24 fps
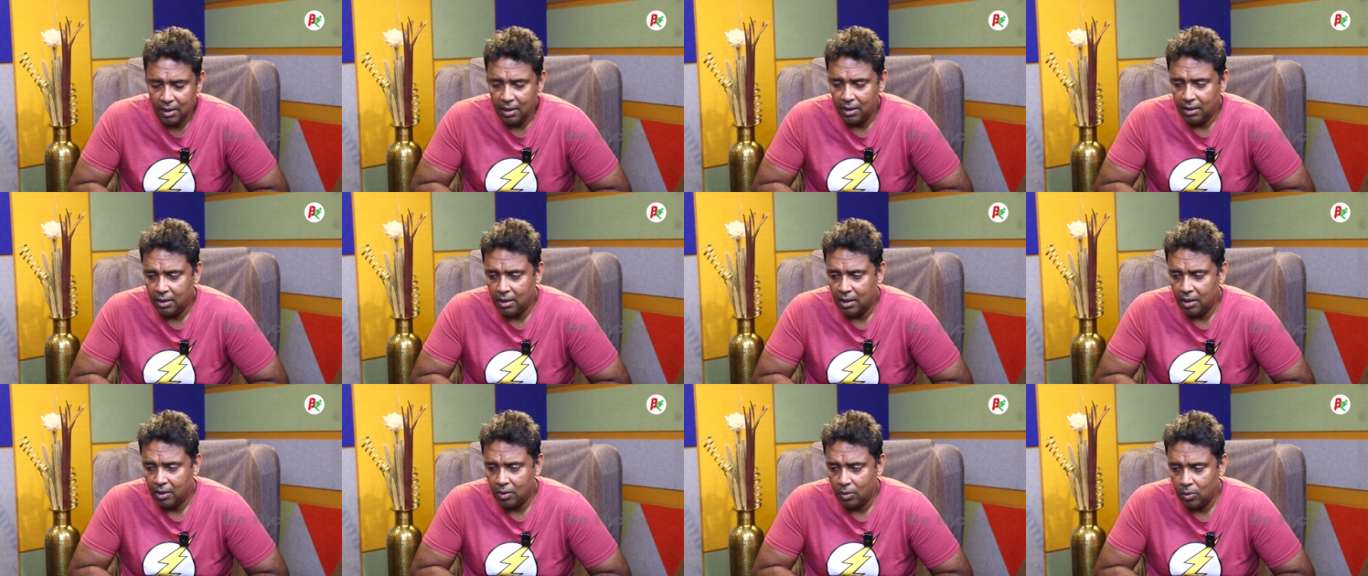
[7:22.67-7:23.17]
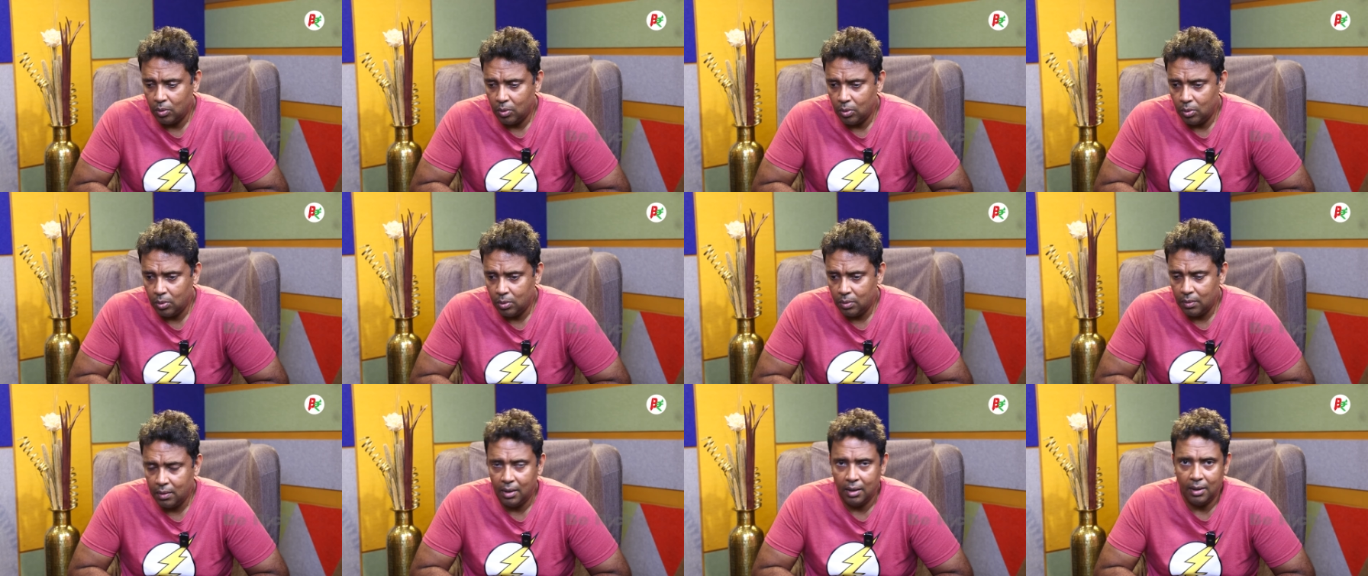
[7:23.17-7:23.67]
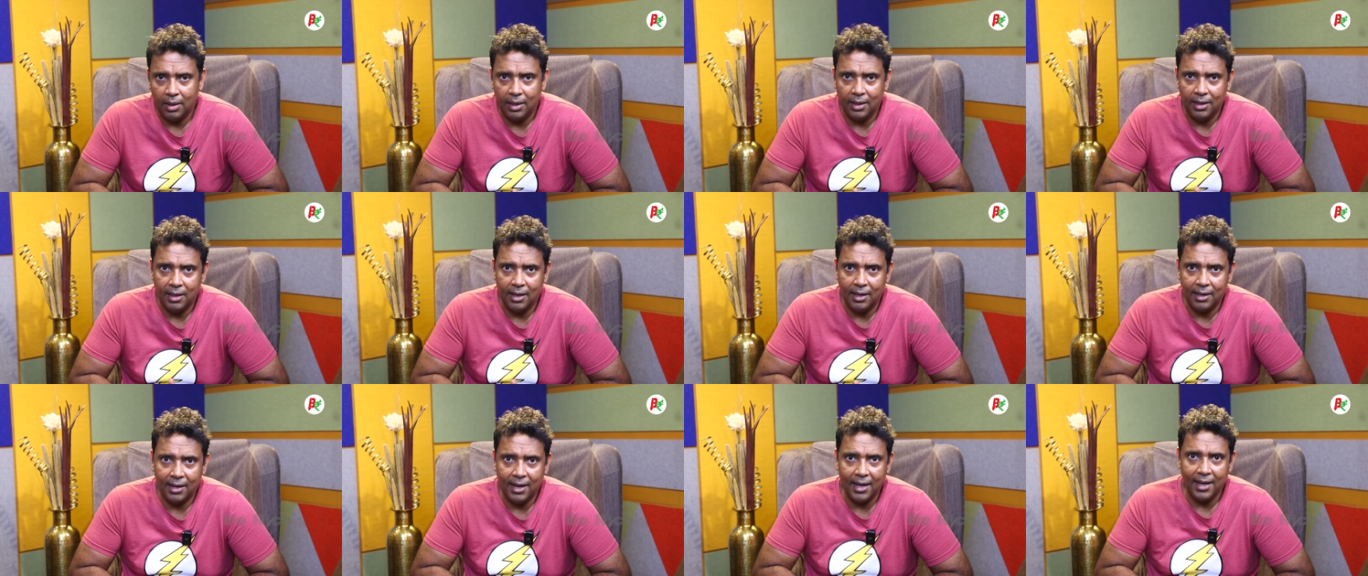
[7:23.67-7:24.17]
NRO, and
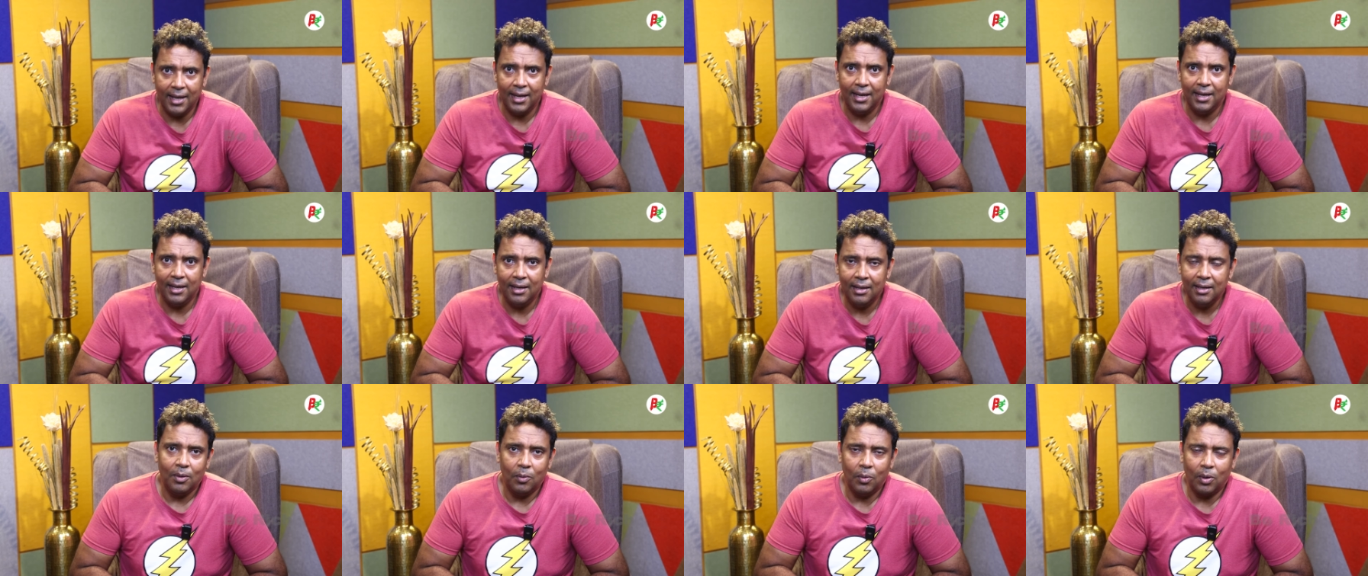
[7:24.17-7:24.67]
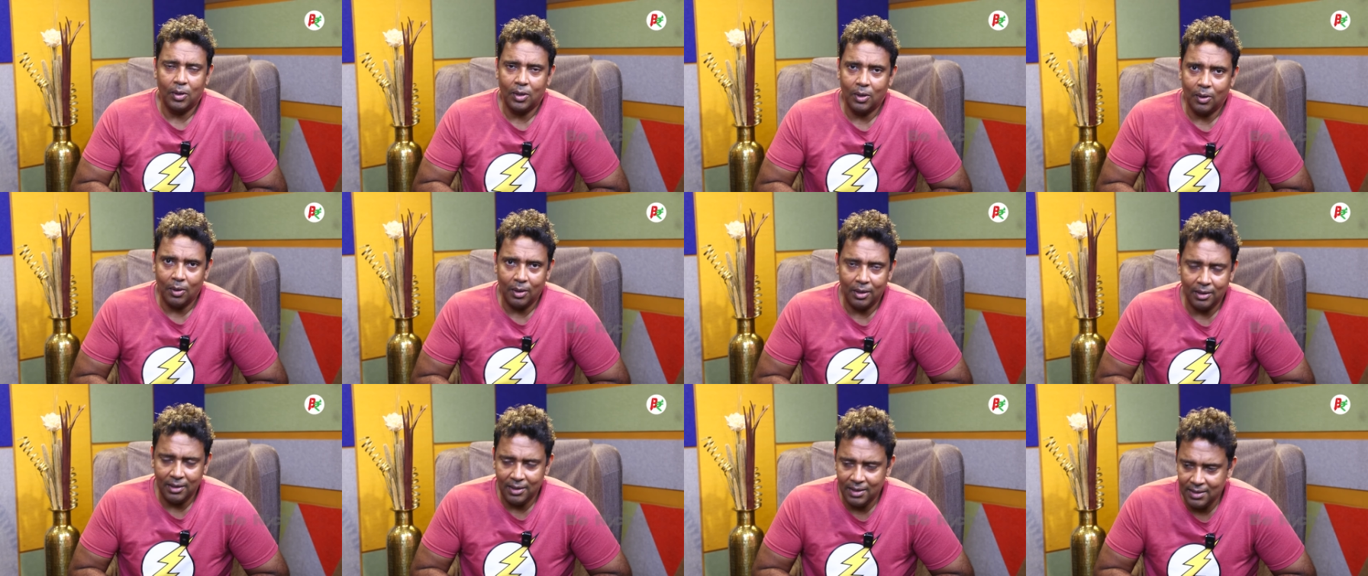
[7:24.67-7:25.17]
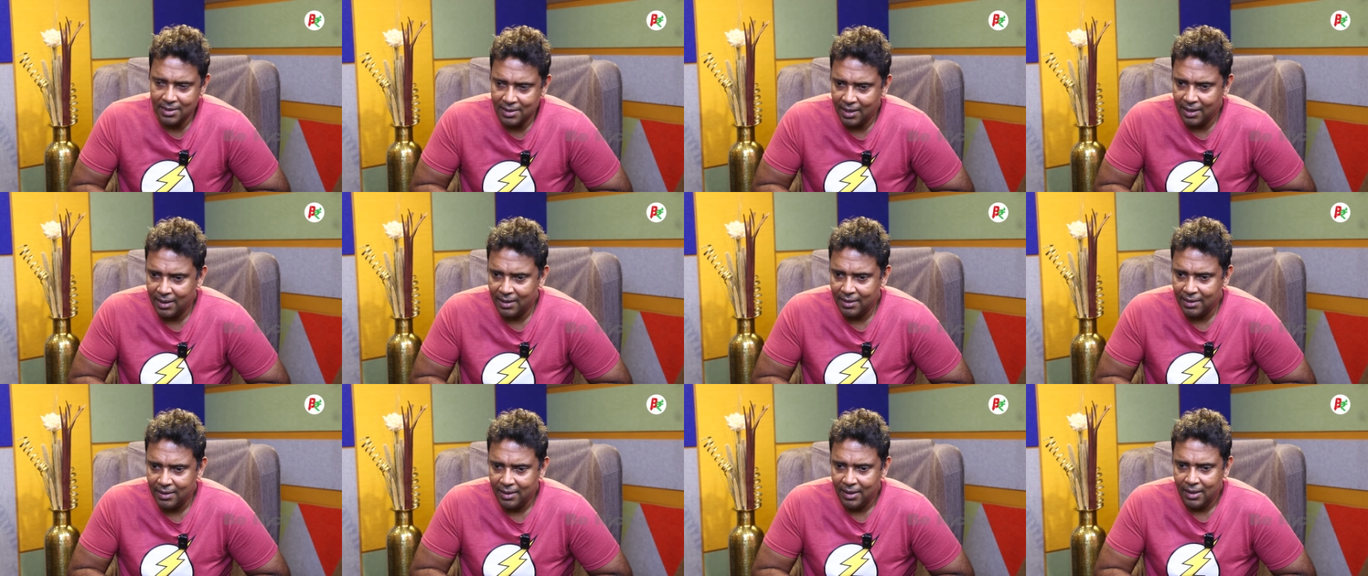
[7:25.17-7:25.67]
NRI, what all of these
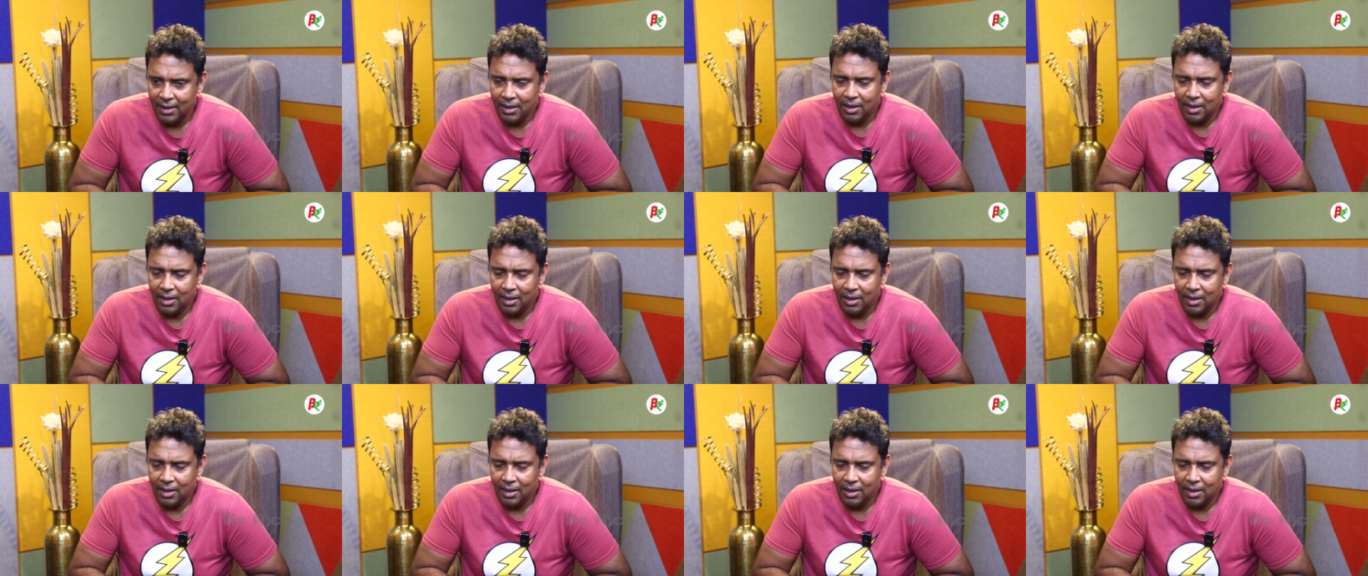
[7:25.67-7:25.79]
are,